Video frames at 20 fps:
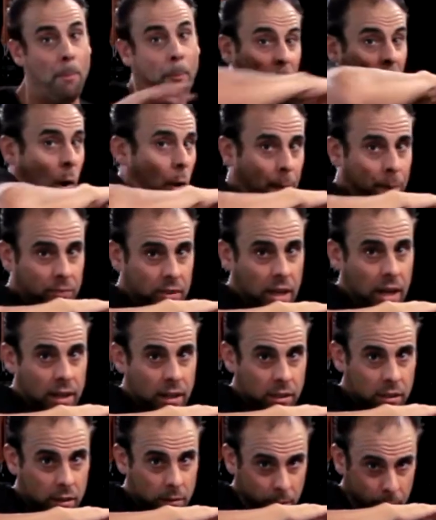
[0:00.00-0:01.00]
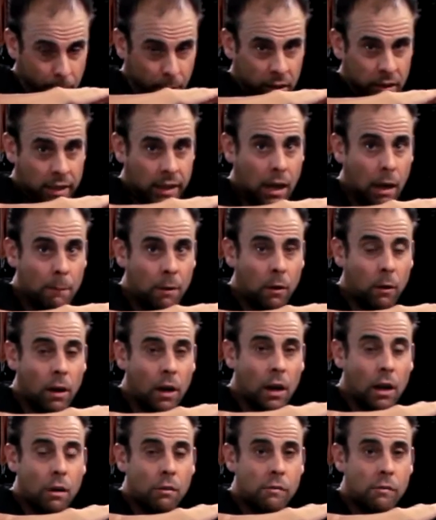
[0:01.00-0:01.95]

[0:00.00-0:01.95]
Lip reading: Boom! I can bring the elbow